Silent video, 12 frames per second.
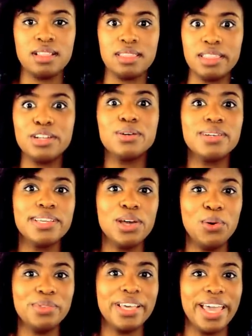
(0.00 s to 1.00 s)
literally
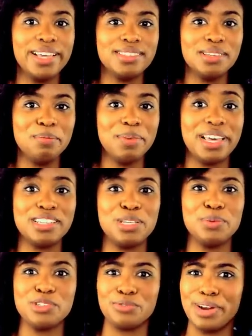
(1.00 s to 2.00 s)
only hates him because he
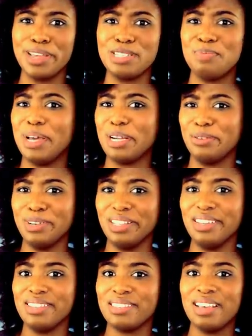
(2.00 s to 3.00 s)
was raised by
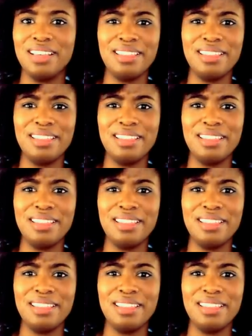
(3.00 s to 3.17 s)
gorillas.